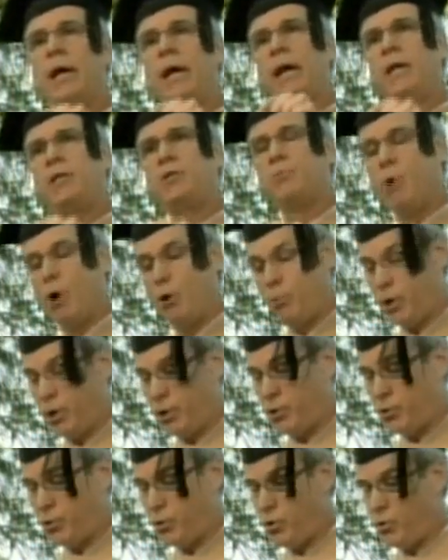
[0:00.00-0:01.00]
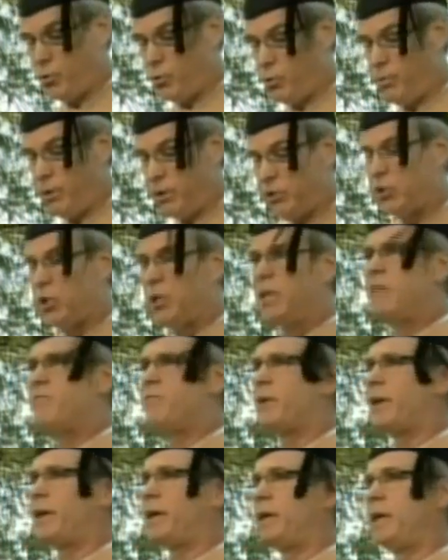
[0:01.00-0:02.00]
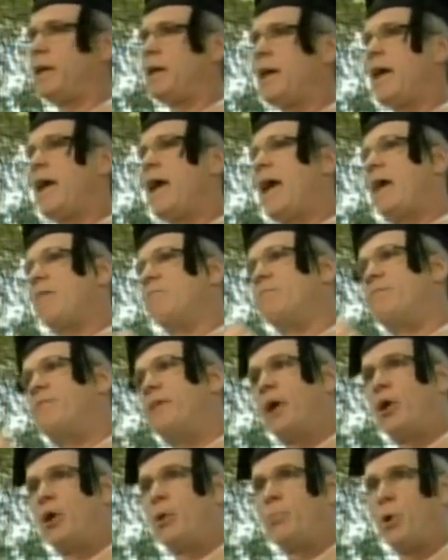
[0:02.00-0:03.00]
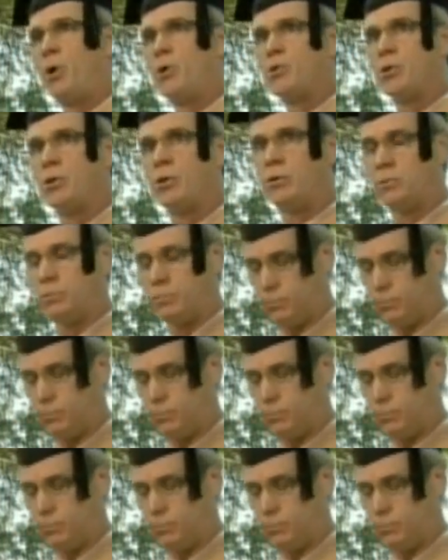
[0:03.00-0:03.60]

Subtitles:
each moment of truth will be significant and very personal.